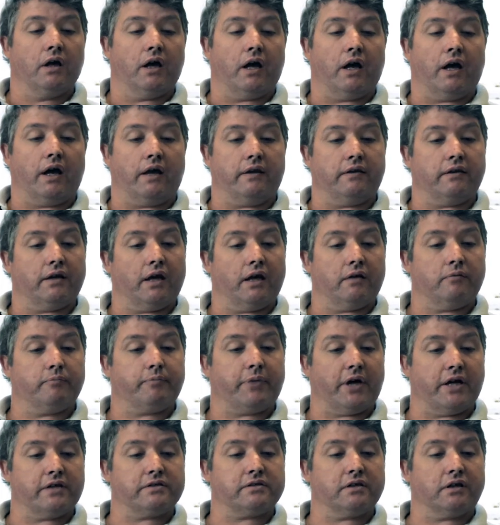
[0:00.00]
and then
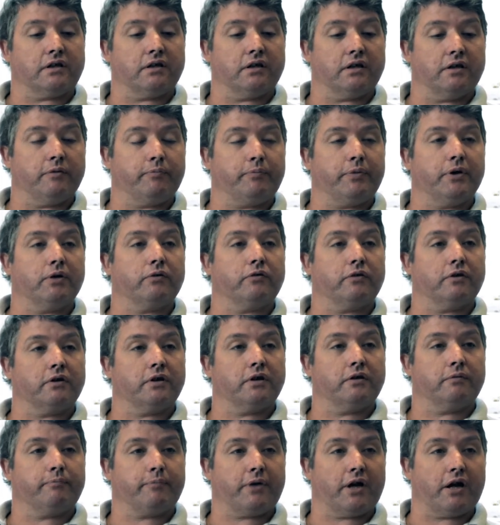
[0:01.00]
basically built
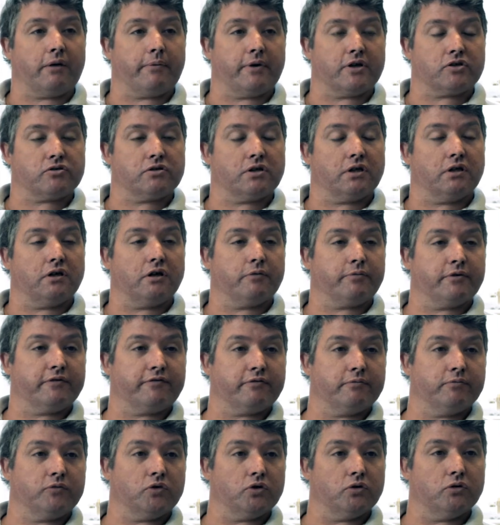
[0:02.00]
the parametric library
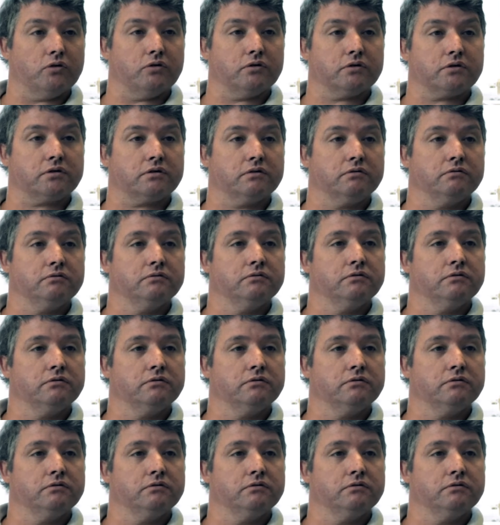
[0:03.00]
from doors